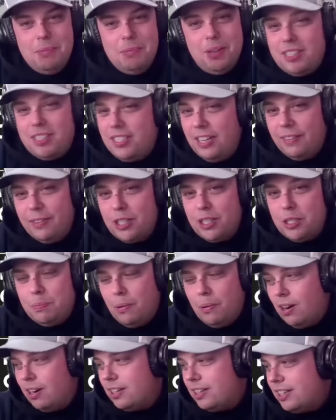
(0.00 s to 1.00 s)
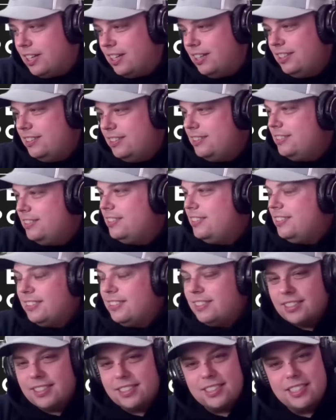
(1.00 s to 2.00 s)
So who would you guys like to
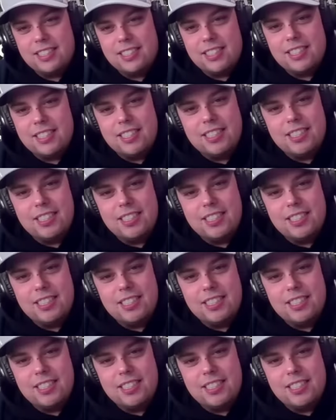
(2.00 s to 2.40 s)
see as a